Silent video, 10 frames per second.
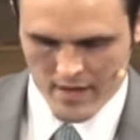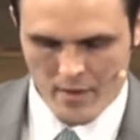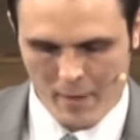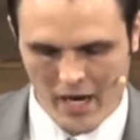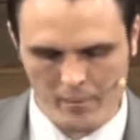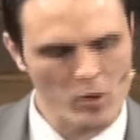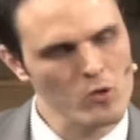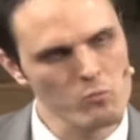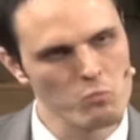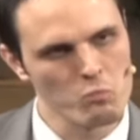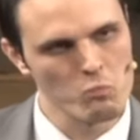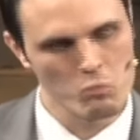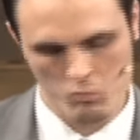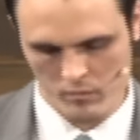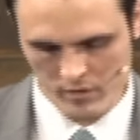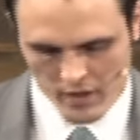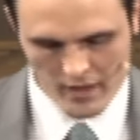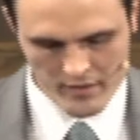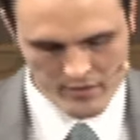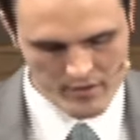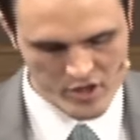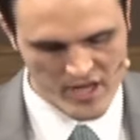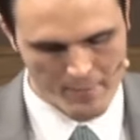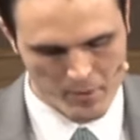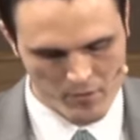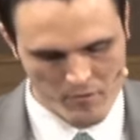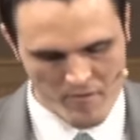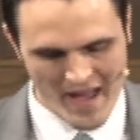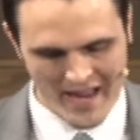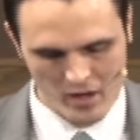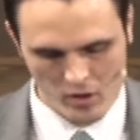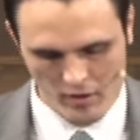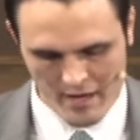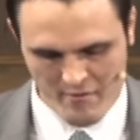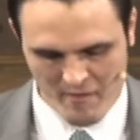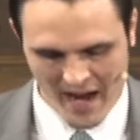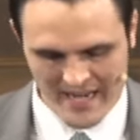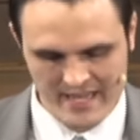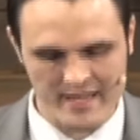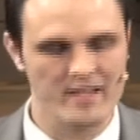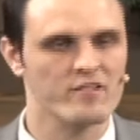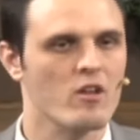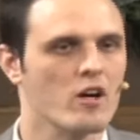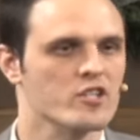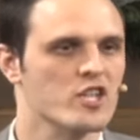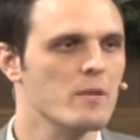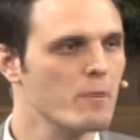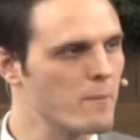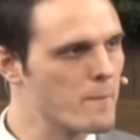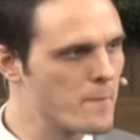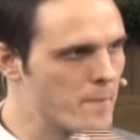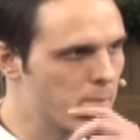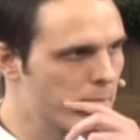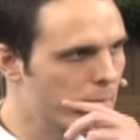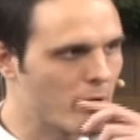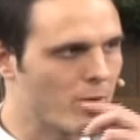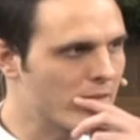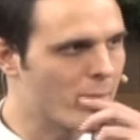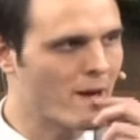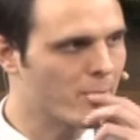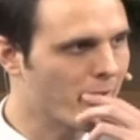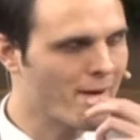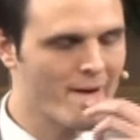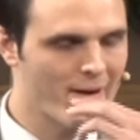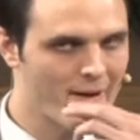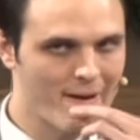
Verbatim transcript: In the parable, does the shepherd fail in finding his lost sheep? Can you read the parable here,